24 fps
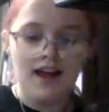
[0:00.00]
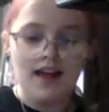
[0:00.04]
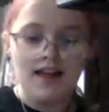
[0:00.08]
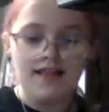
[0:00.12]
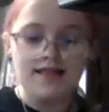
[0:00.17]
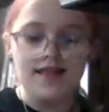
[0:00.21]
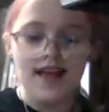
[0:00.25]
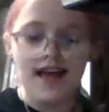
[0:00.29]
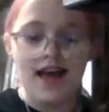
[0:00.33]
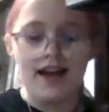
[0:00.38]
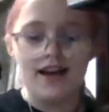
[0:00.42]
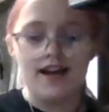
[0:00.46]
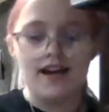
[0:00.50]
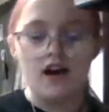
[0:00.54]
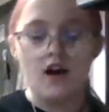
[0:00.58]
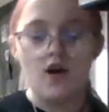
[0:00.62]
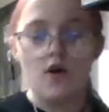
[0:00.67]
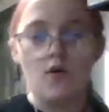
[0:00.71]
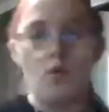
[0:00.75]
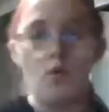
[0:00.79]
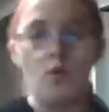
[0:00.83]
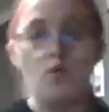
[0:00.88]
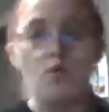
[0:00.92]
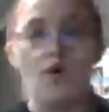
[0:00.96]
Then
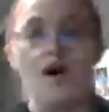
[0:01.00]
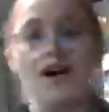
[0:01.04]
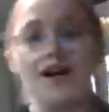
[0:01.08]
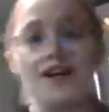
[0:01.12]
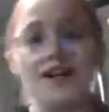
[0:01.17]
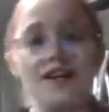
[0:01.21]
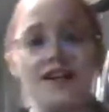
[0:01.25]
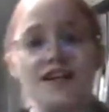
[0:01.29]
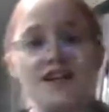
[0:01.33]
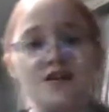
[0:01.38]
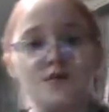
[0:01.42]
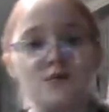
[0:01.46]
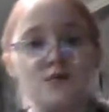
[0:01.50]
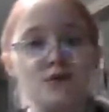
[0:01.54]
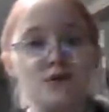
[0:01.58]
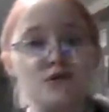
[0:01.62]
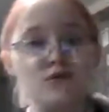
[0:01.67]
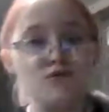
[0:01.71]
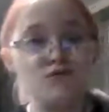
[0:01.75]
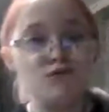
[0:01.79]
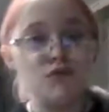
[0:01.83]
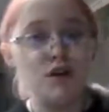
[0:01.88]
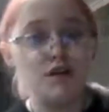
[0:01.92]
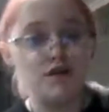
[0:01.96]
1 teaspoon
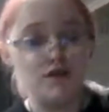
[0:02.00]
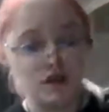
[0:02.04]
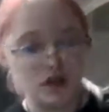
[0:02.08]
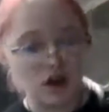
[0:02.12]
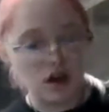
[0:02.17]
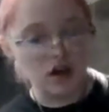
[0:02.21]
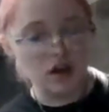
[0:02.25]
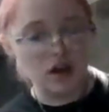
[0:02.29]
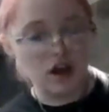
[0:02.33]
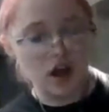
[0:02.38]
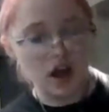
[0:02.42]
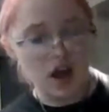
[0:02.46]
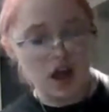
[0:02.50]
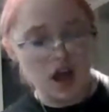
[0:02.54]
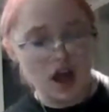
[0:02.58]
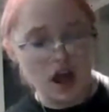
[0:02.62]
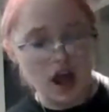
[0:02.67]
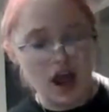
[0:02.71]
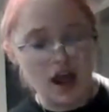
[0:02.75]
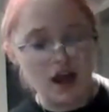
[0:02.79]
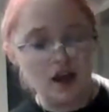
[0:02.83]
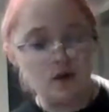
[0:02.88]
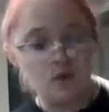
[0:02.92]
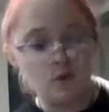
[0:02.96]
of salt
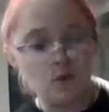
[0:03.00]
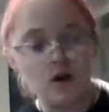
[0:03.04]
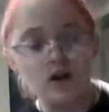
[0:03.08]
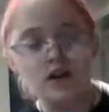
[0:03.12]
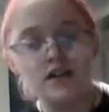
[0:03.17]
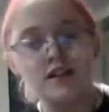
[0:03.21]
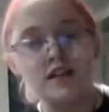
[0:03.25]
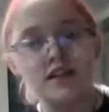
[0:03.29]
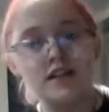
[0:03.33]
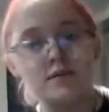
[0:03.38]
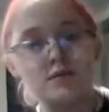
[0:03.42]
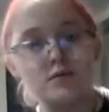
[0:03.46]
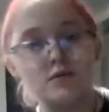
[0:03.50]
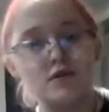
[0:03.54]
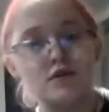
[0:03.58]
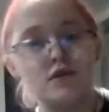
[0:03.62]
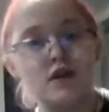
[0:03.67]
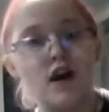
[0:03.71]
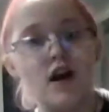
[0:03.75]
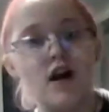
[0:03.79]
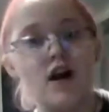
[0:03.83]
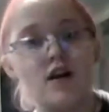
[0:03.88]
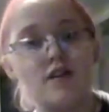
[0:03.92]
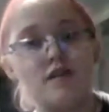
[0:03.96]
and 1 teaspoon
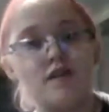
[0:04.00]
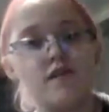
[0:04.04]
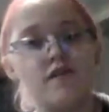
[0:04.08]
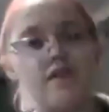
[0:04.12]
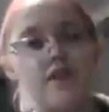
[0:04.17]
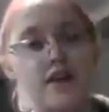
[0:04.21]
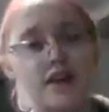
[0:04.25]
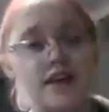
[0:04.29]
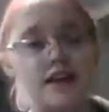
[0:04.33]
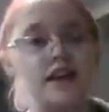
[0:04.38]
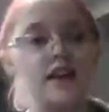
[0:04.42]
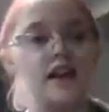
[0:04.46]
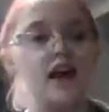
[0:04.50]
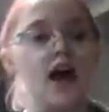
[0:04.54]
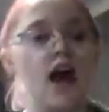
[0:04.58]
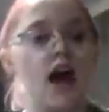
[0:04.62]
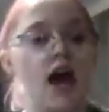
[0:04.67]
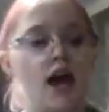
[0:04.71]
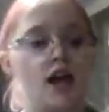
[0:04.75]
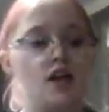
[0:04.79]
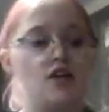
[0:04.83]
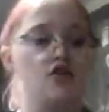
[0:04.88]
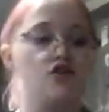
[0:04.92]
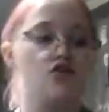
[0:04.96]
of vanilla
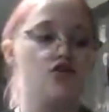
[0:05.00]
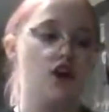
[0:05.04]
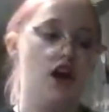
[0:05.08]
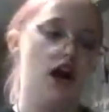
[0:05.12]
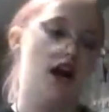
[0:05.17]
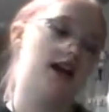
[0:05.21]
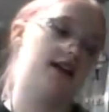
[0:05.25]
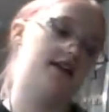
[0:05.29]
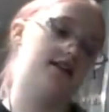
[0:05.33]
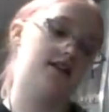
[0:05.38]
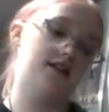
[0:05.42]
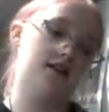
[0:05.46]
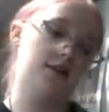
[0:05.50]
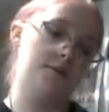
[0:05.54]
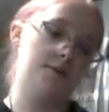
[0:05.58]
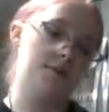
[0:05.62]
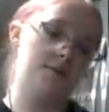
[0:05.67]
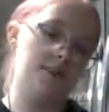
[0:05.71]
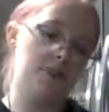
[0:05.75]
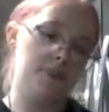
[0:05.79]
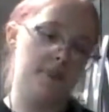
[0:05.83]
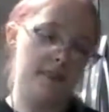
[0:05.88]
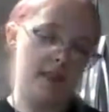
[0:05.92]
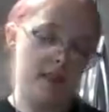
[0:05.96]
extract.
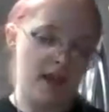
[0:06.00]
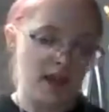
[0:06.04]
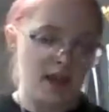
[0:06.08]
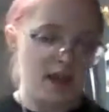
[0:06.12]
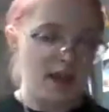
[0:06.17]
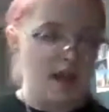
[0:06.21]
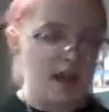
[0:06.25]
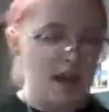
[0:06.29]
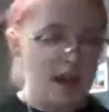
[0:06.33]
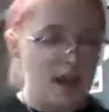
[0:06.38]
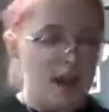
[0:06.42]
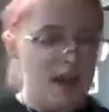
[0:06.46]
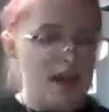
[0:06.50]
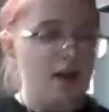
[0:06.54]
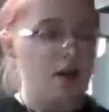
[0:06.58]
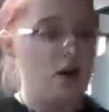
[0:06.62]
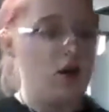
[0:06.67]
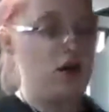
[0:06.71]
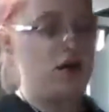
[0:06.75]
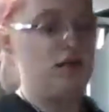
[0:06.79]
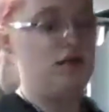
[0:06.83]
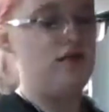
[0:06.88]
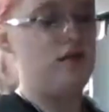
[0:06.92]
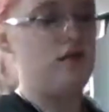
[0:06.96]
And
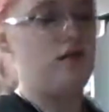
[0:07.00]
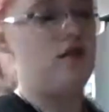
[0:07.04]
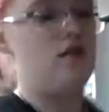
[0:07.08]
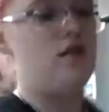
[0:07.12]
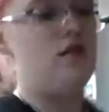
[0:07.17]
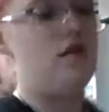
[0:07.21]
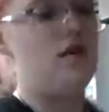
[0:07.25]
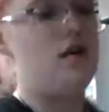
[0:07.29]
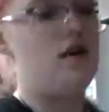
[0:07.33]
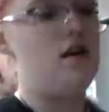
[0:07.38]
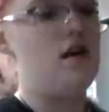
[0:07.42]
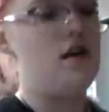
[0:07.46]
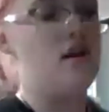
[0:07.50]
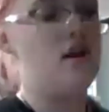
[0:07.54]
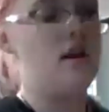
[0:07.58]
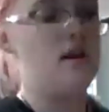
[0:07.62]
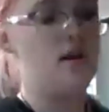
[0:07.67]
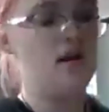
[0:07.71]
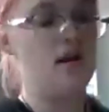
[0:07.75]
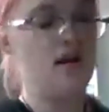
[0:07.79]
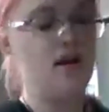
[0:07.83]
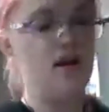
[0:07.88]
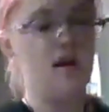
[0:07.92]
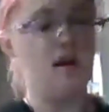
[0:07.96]
also
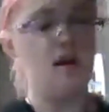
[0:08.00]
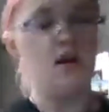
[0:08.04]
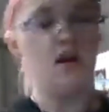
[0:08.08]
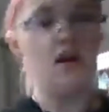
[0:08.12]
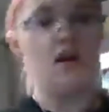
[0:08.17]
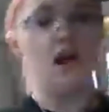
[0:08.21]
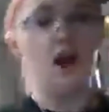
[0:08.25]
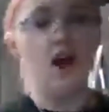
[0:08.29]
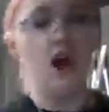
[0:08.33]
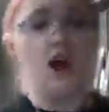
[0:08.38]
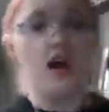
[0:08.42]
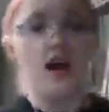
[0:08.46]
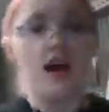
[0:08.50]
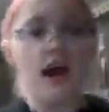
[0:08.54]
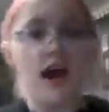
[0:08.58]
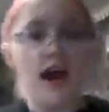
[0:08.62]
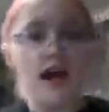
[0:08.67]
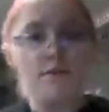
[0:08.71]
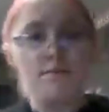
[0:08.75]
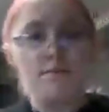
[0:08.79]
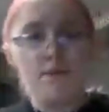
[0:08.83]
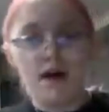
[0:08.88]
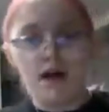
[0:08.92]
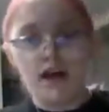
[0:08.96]

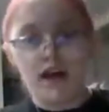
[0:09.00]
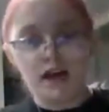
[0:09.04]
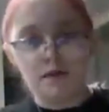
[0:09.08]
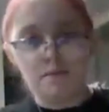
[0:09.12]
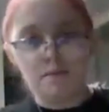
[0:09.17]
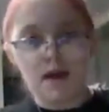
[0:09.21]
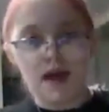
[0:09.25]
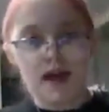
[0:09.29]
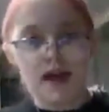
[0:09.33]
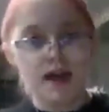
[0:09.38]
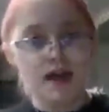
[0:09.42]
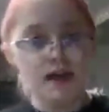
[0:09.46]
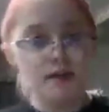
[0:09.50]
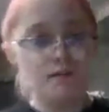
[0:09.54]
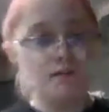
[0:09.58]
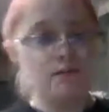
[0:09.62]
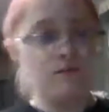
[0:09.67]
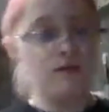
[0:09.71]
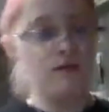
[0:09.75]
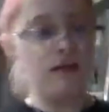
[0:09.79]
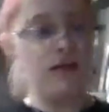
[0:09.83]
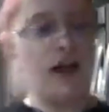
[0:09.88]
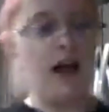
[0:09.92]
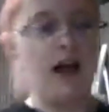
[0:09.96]
8x8 pan
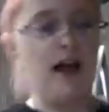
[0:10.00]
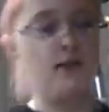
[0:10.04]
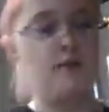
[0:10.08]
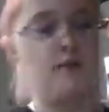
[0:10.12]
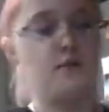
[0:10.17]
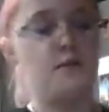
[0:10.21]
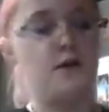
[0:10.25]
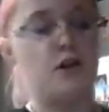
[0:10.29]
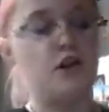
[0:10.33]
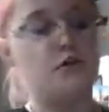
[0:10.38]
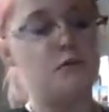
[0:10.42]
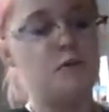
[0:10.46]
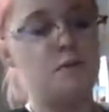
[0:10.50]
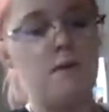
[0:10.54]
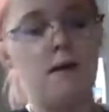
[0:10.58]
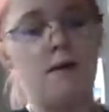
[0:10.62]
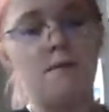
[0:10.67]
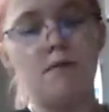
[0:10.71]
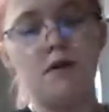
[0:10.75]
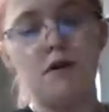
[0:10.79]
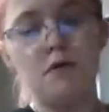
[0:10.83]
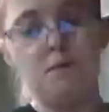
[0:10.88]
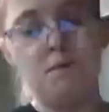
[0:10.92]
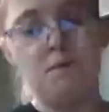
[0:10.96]
lined with parchment
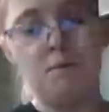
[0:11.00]
paper